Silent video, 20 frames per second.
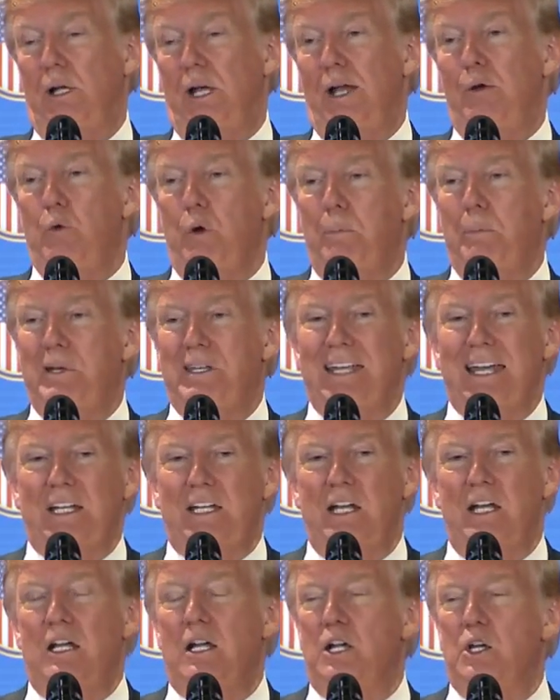And we're
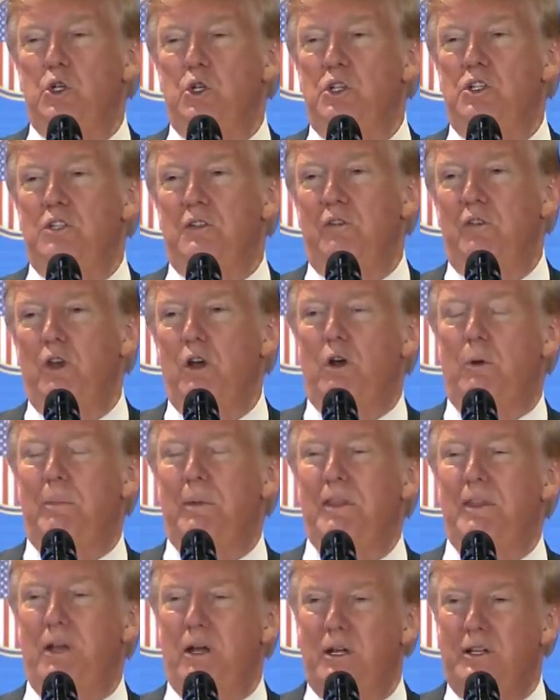protecting countries of Europe.
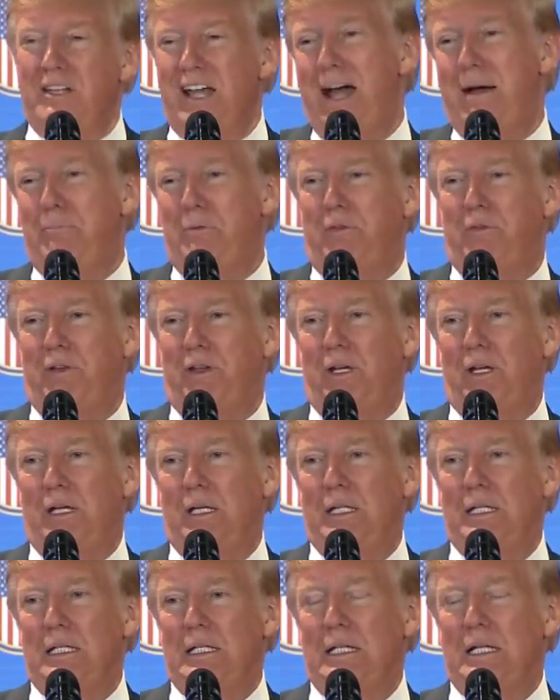And then on top of it,
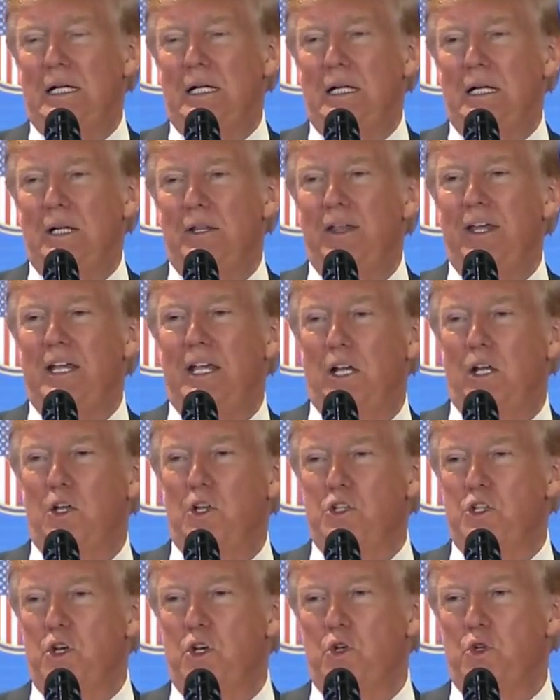they kill
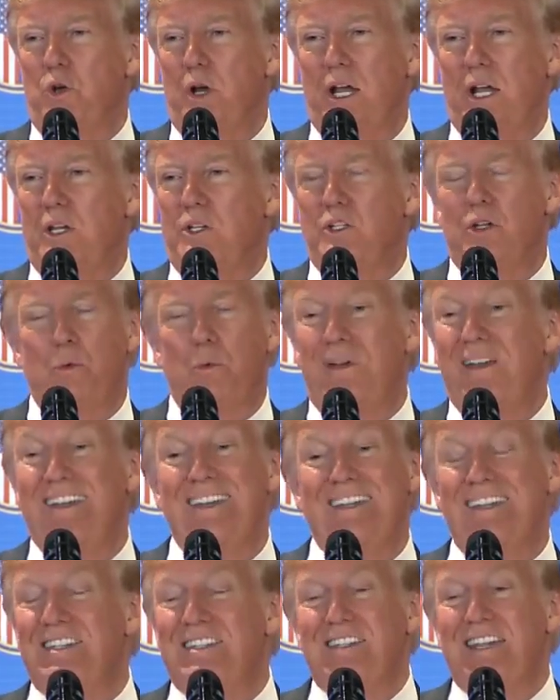us on trade. So
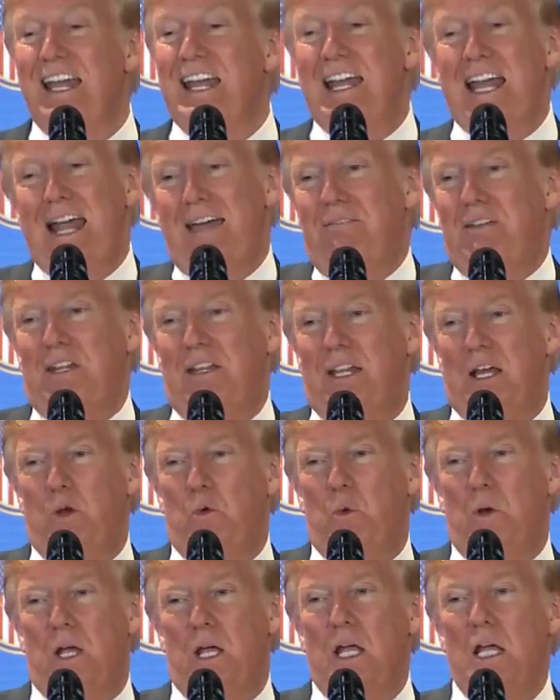you just can't have it
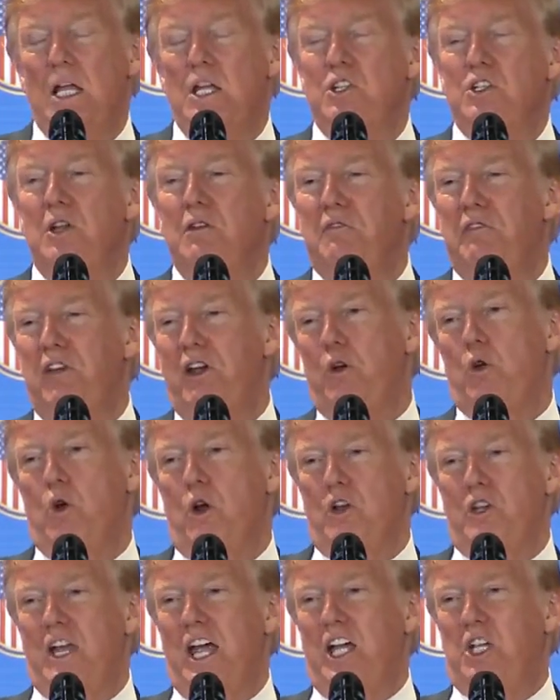that way. It's unfair to
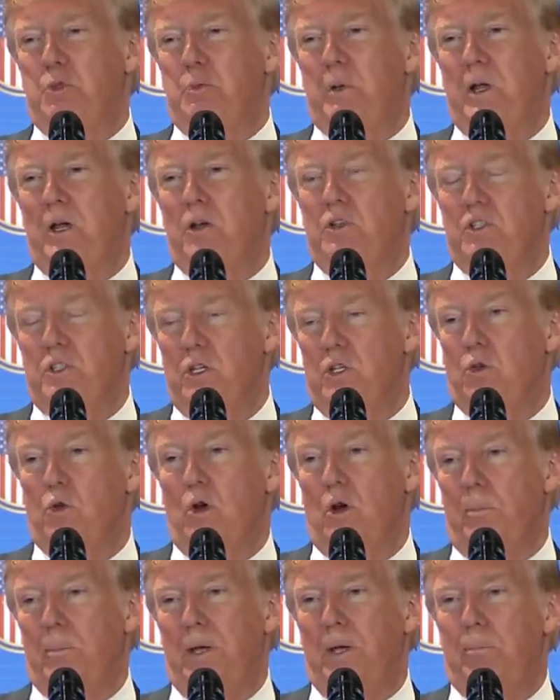our taxpayers and to
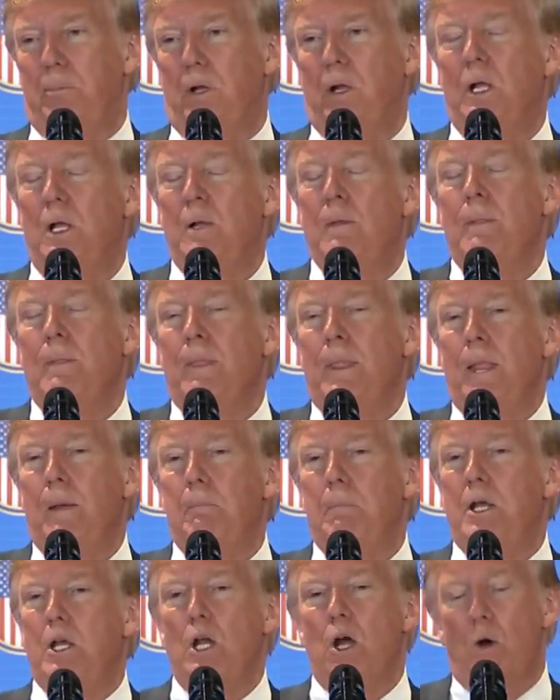our people.
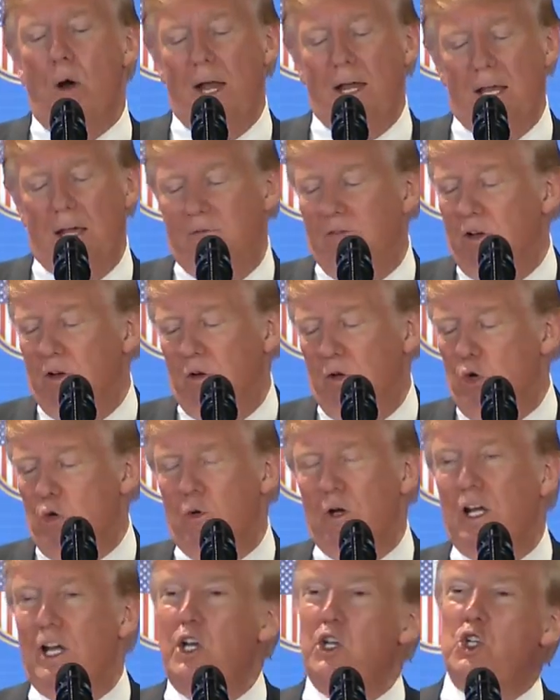But no, I have a good
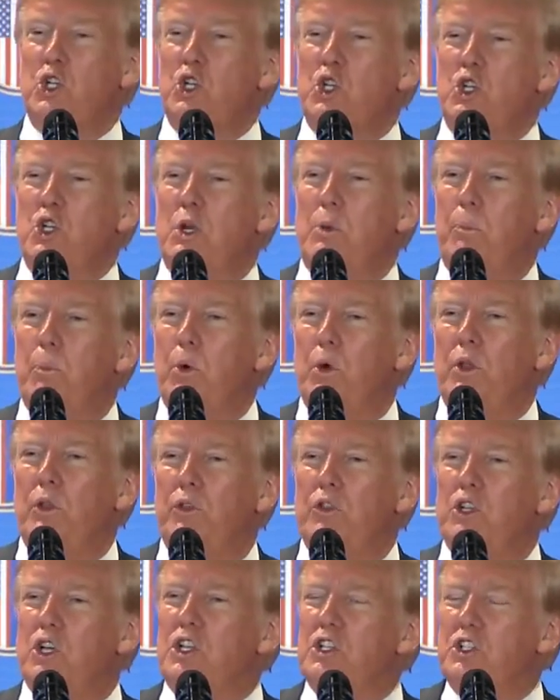relationship
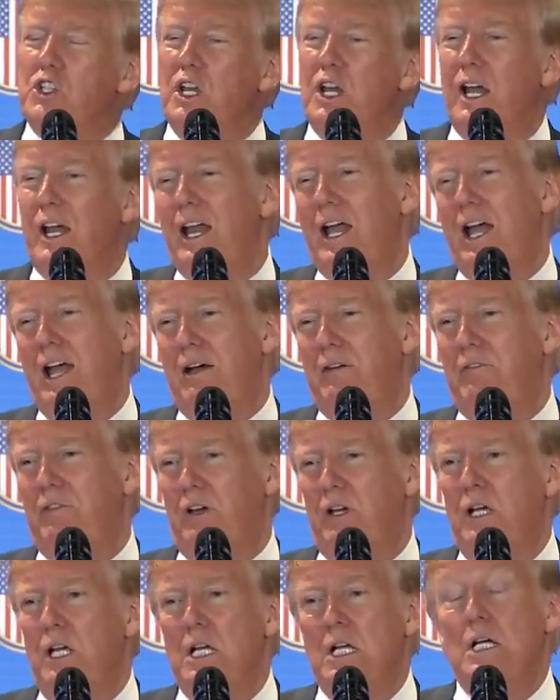with Justin, and I
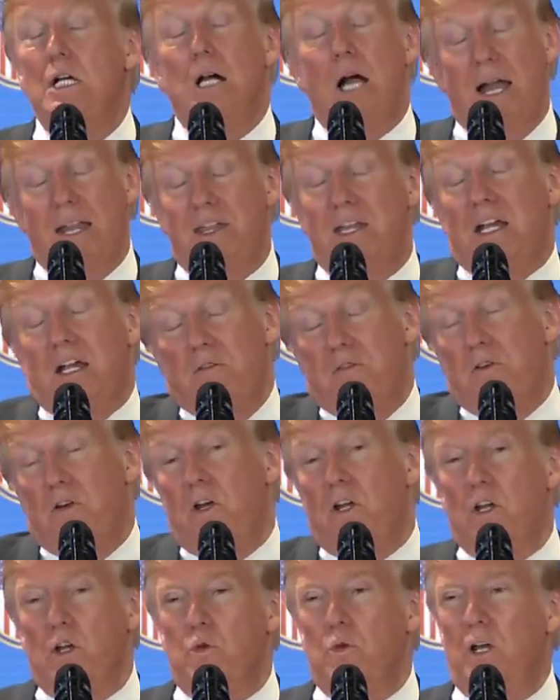have, I think, a
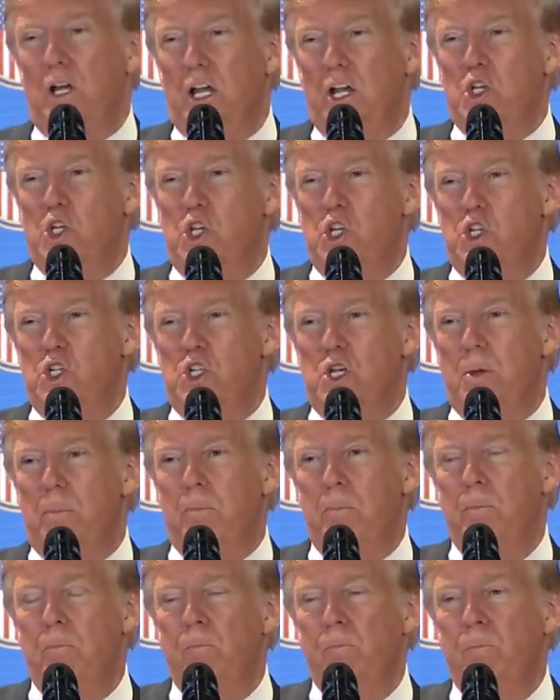very good relationship